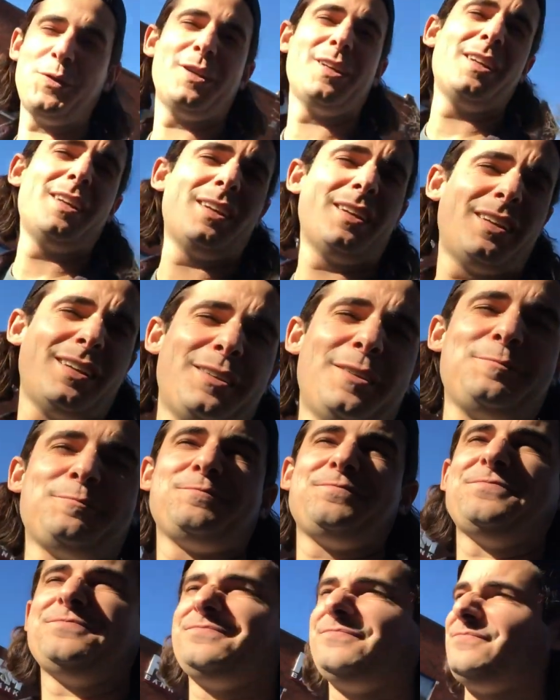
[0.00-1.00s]
we'll get him to
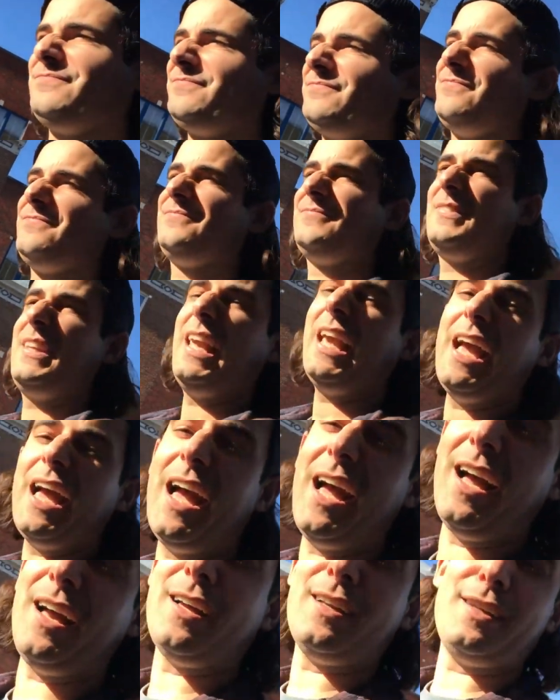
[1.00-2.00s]
2K.
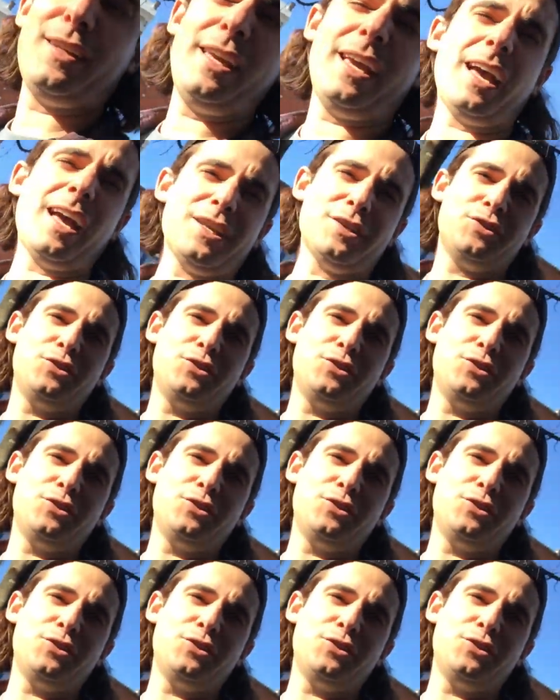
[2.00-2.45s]
Yeah, yeah,